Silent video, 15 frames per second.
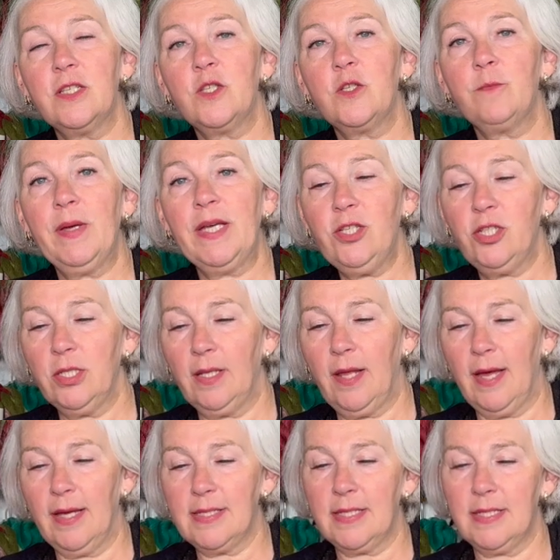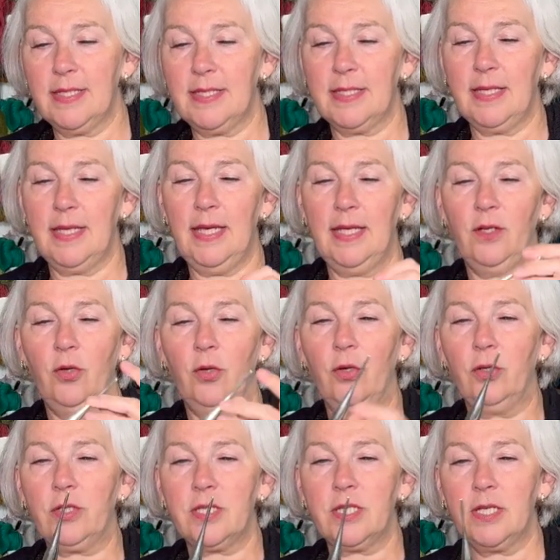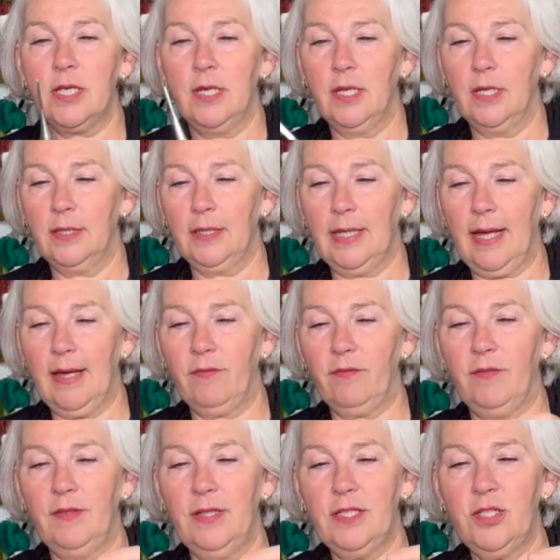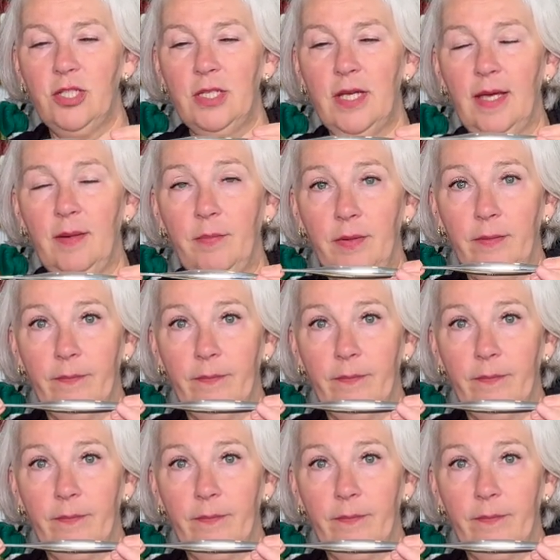specializes in hooks that have this shape.